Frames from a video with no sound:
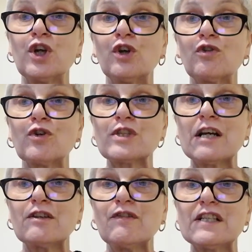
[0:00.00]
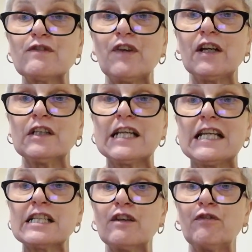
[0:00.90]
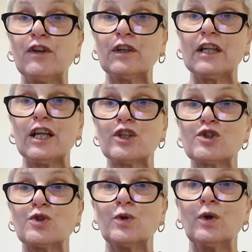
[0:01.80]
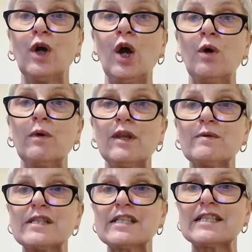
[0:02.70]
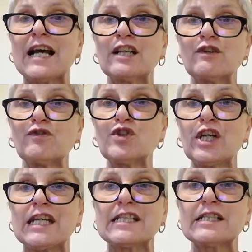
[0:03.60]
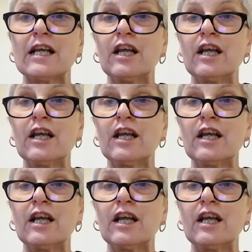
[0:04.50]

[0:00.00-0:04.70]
cross out of its field into the field next door, where there was a stand of trees.